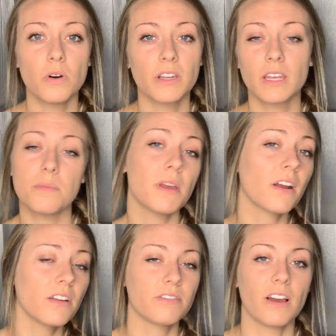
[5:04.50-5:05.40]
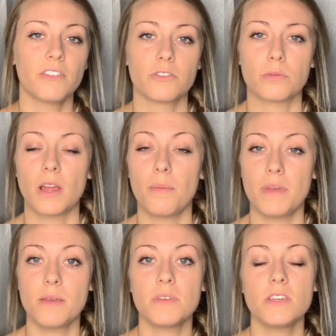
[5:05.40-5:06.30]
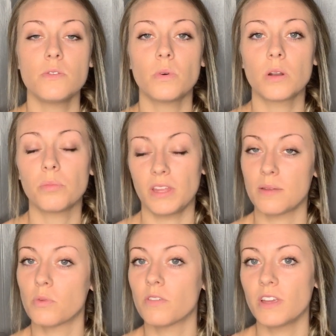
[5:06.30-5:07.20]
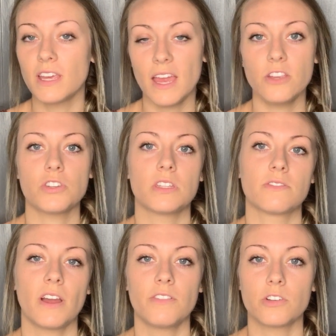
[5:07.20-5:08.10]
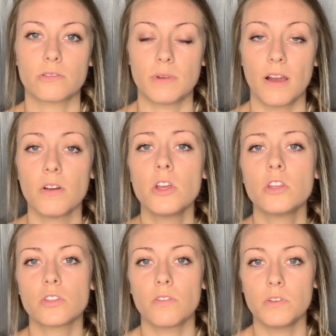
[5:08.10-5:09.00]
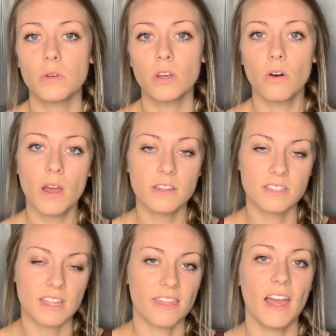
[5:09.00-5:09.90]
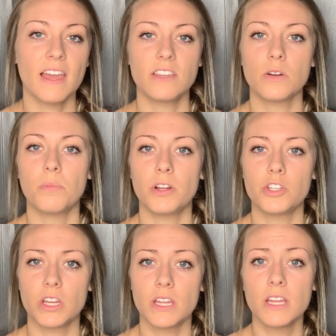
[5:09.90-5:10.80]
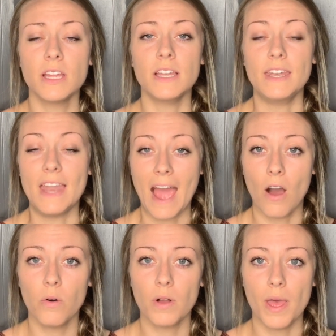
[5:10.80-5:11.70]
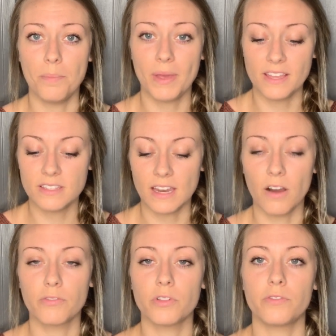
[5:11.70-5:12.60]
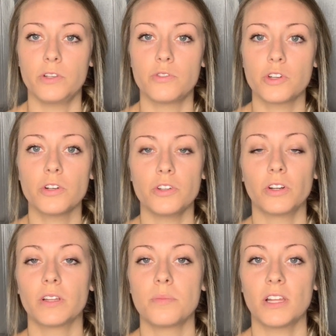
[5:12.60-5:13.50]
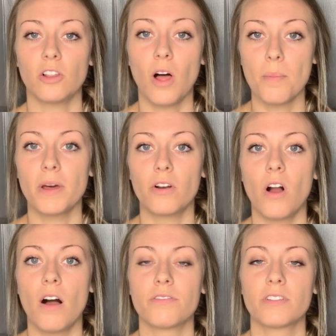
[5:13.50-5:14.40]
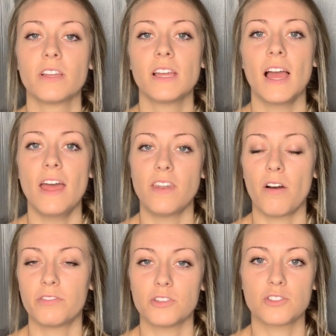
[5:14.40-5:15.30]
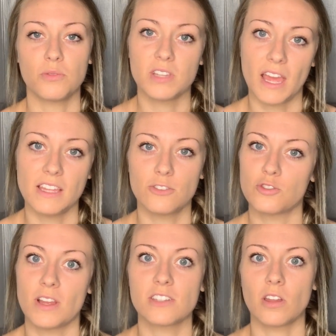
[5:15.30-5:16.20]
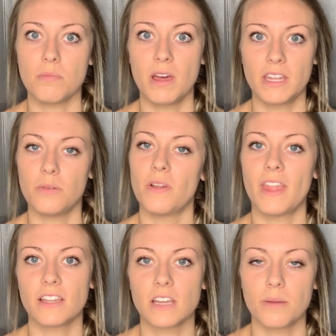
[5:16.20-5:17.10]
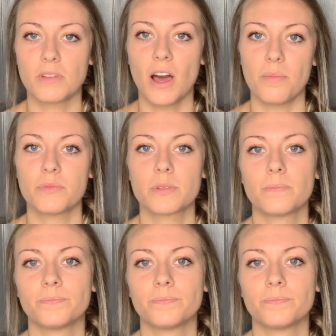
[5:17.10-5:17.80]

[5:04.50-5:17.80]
want to get married 5 years from now. Maybe you want to plan more vacations 5 years from now. So if you can go ahead and set that in your budget now and pace it out for the future, you're going to be a lot better off and not feel so tight and stressed on money when that time comes.